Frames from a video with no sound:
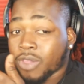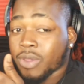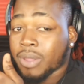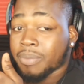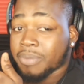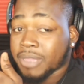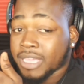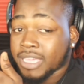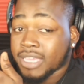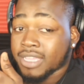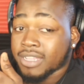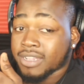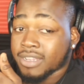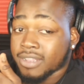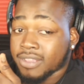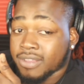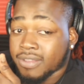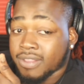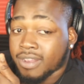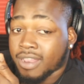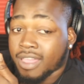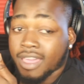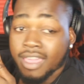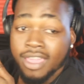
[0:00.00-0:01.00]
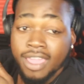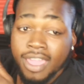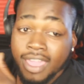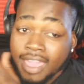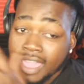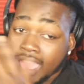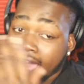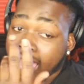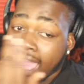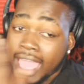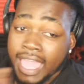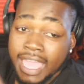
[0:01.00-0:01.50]
you I'm getting it. Like,
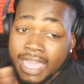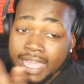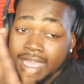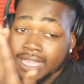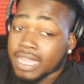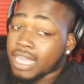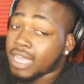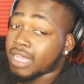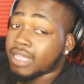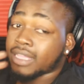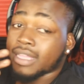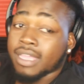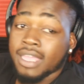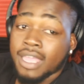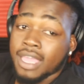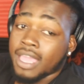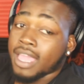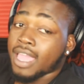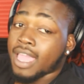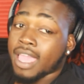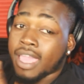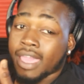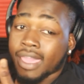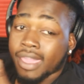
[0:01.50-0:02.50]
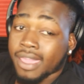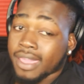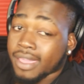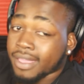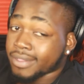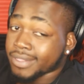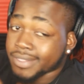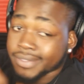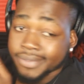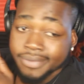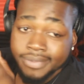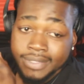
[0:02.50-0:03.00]
hey, I, I, I hey,
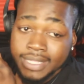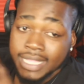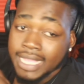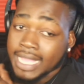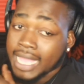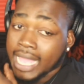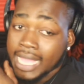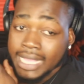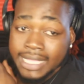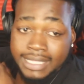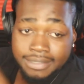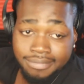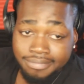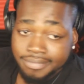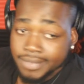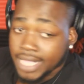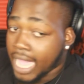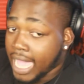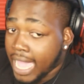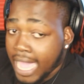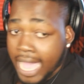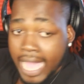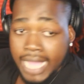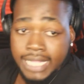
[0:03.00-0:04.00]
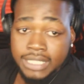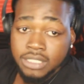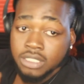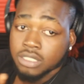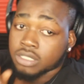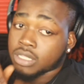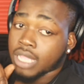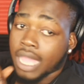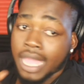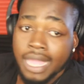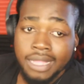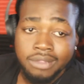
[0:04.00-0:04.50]
I, I,
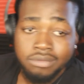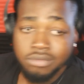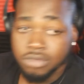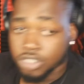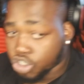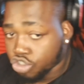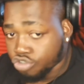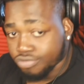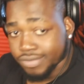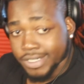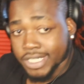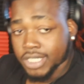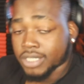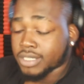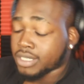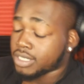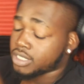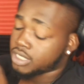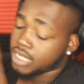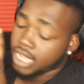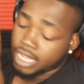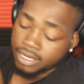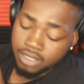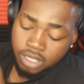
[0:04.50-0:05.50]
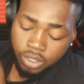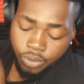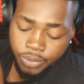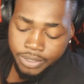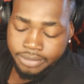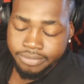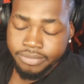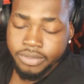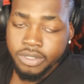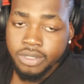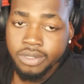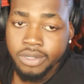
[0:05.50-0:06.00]
I, Y'all know what.
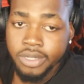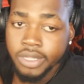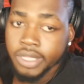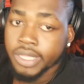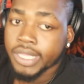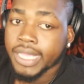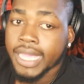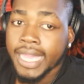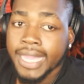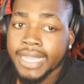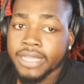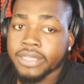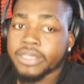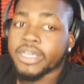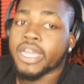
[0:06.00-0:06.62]
Look, can't